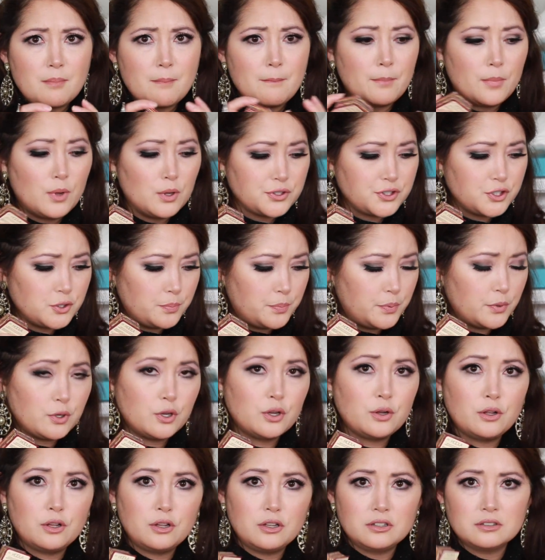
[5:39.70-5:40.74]

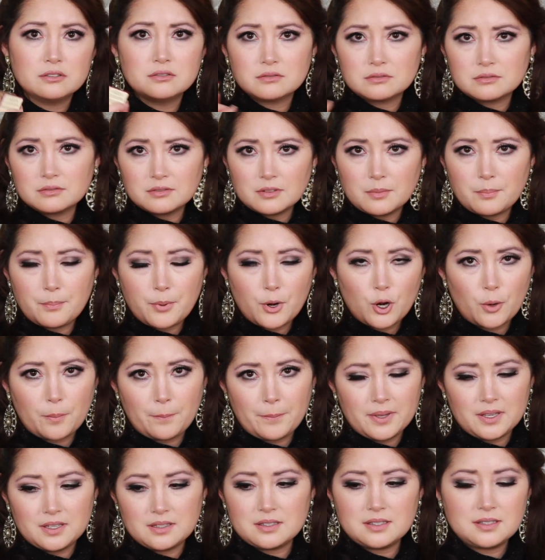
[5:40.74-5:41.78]
multiple
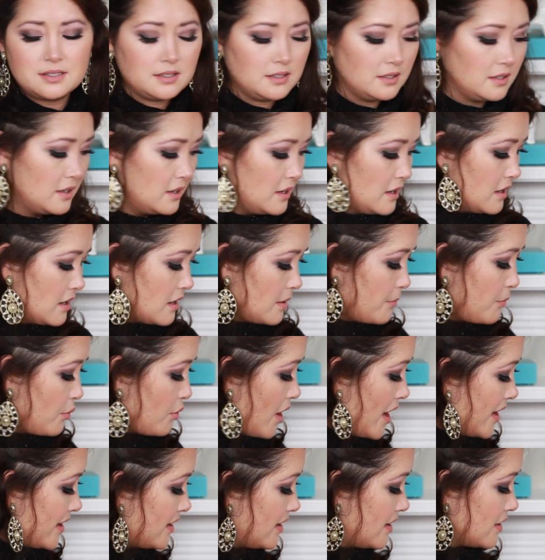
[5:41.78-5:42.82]
purpose
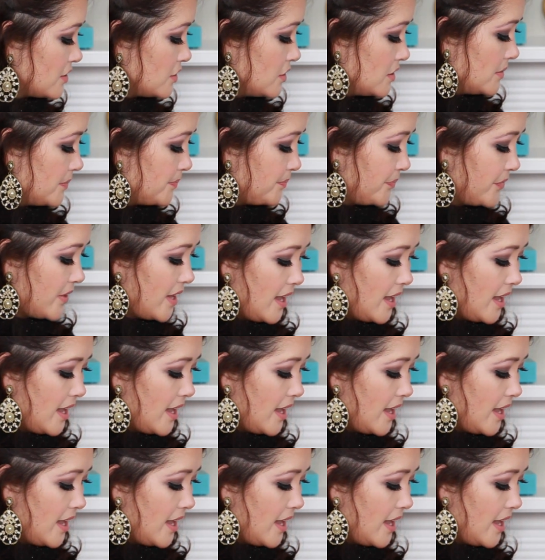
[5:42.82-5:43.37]
product.